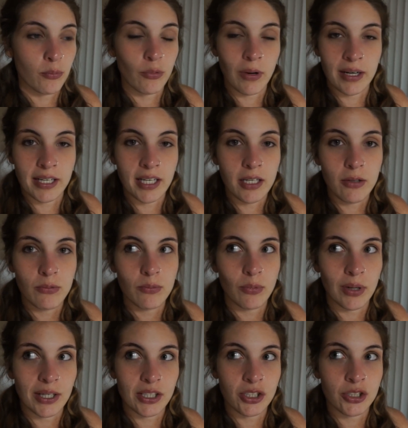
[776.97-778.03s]
running,
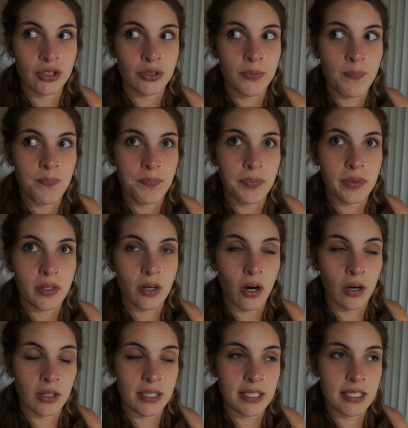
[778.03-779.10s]
which
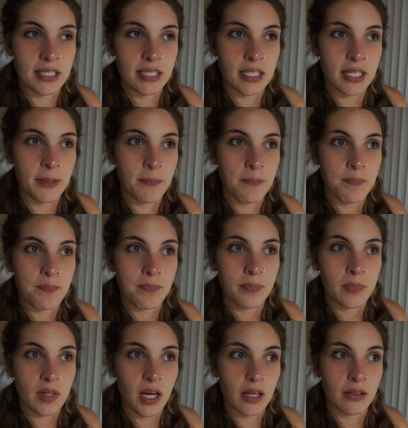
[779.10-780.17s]
honestly,
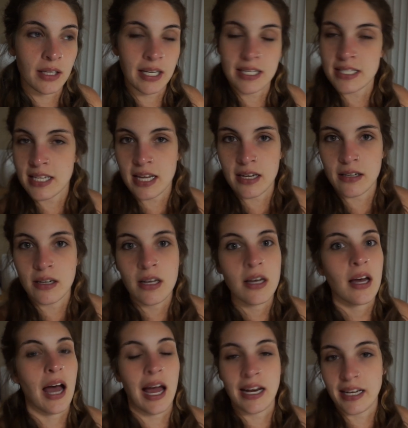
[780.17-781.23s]
like I said,
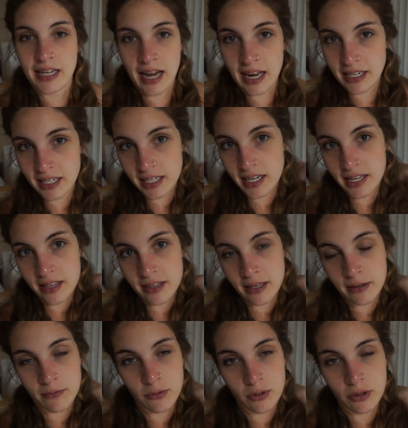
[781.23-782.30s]
I didn't add
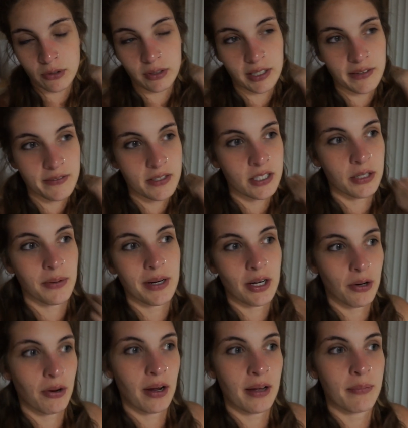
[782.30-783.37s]
anything for the lift, so I
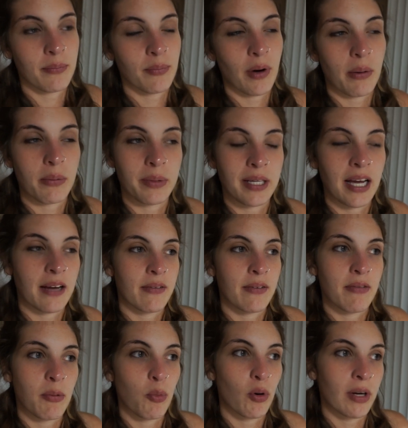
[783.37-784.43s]
know I probably
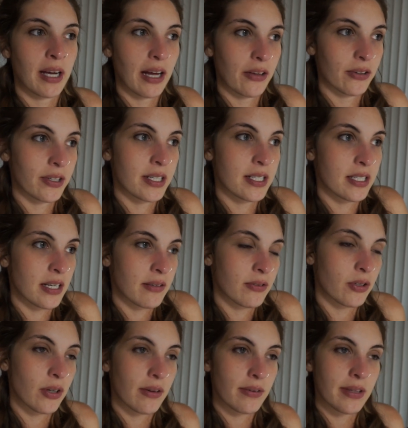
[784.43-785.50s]
even more calories
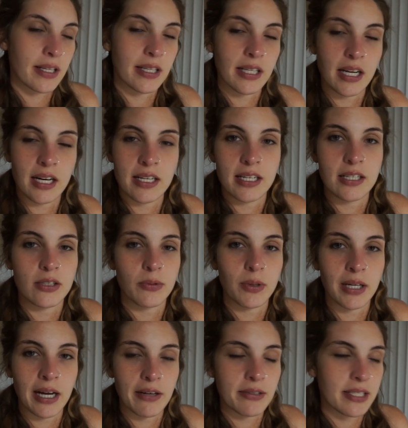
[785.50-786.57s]
after everything that I did to
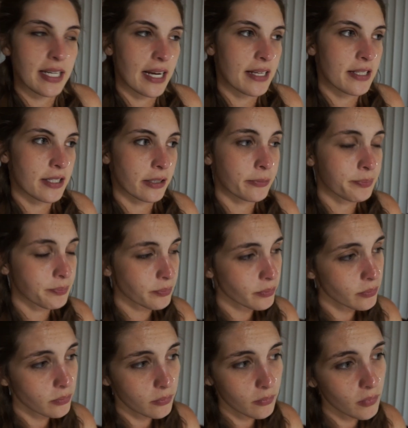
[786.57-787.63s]
work out today. So
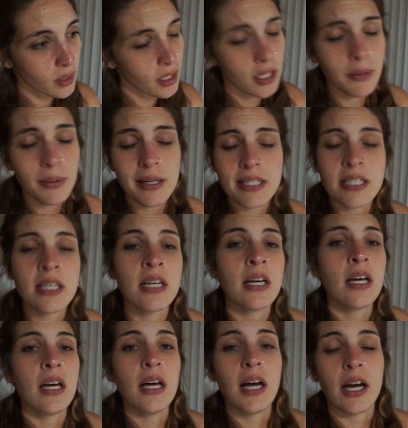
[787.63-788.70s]
anyways,
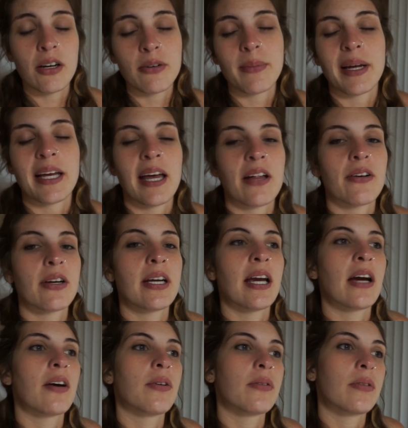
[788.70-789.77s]
under my calorie
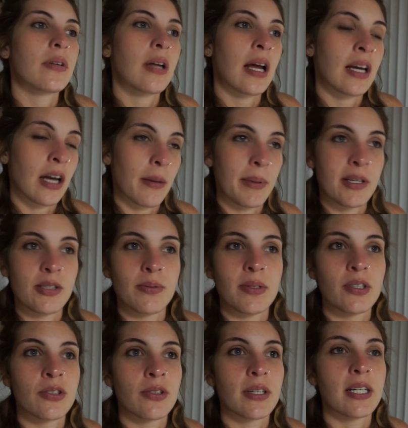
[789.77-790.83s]
count, I got my
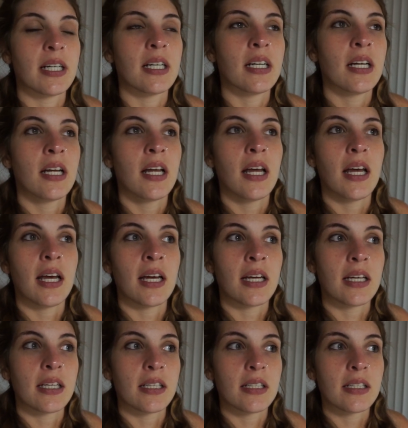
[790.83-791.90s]
sweet treat,
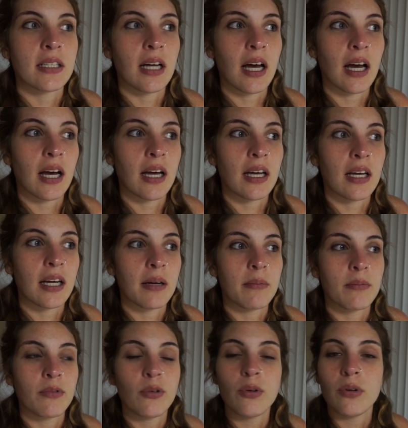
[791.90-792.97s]
and I
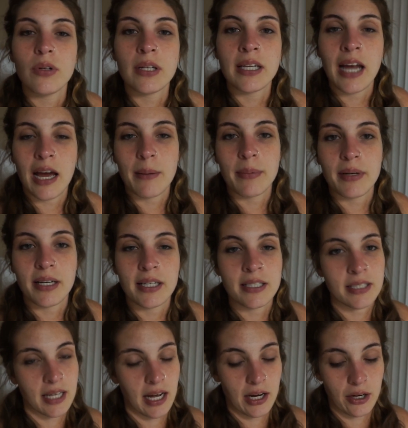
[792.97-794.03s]
am full and happy
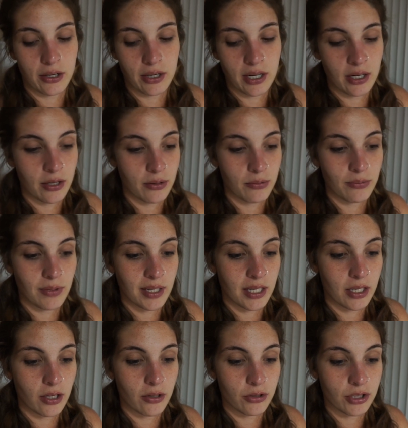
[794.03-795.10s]
and tired and ready
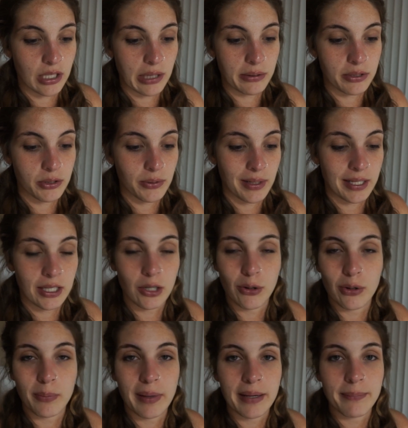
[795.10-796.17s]
to go shower so I can go
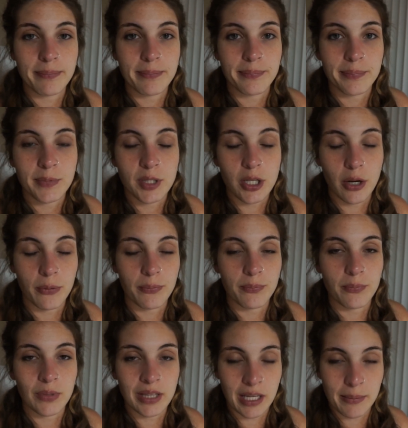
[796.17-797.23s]
to bed. So
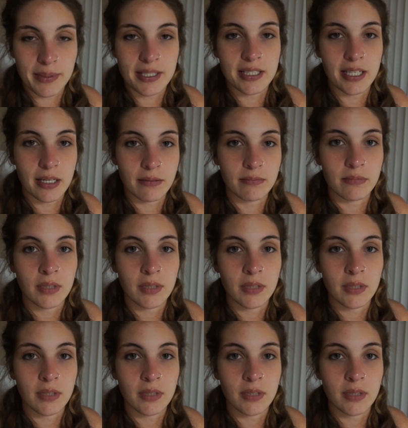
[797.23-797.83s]
with that being said,